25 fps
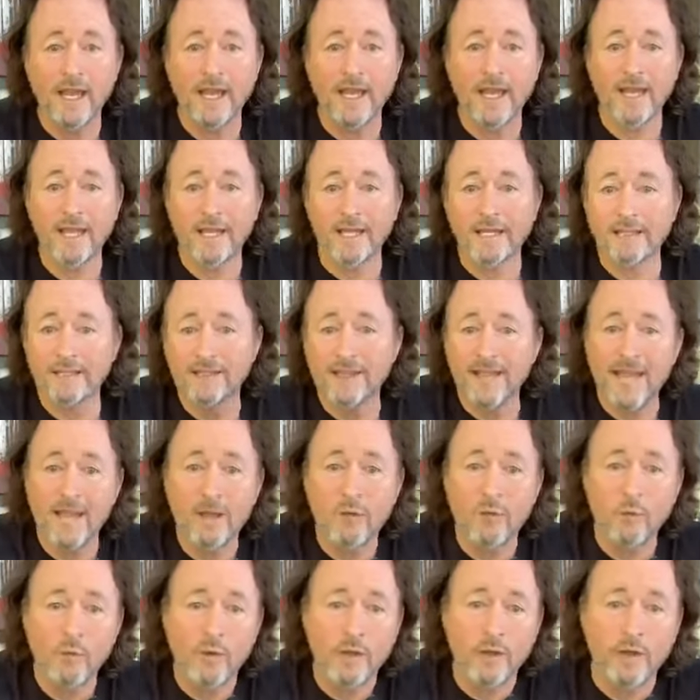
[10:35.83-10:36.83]
And
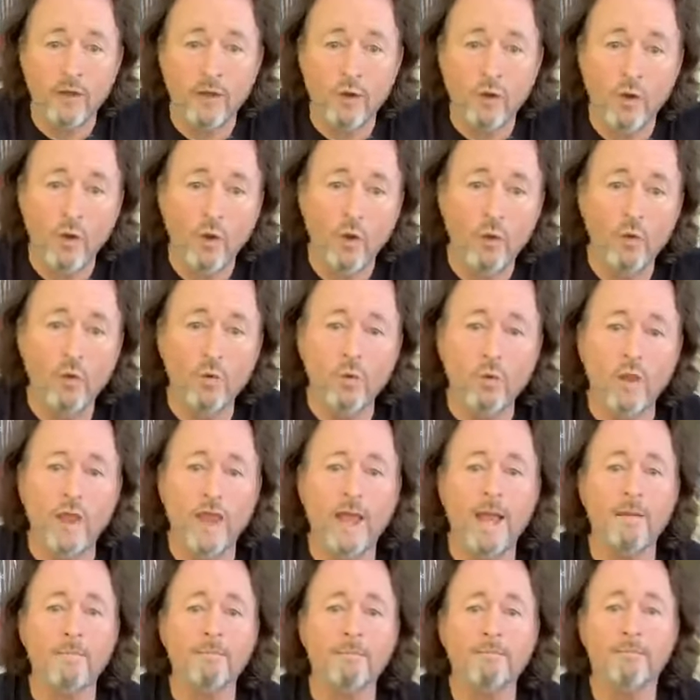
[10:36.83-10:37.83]
that went a whole
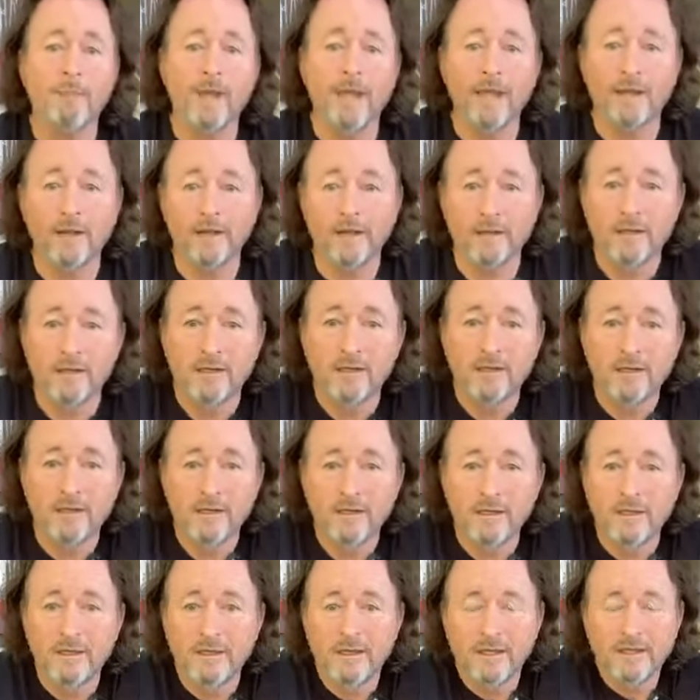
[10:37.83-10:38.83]
lot better
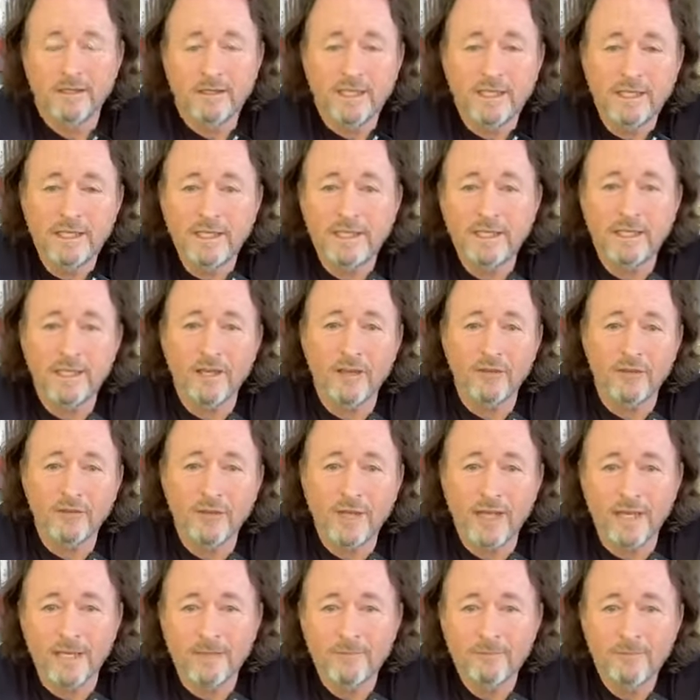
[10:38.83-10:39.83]
than any other
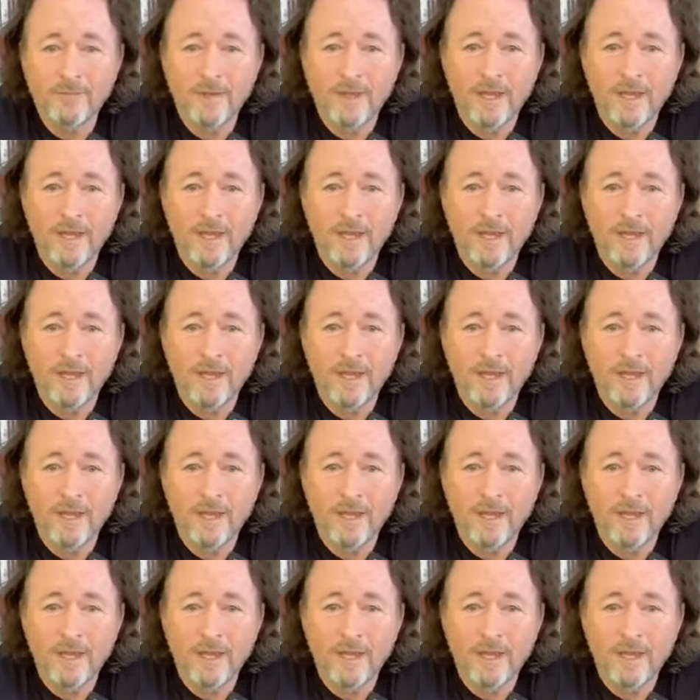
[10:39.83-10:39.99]
day.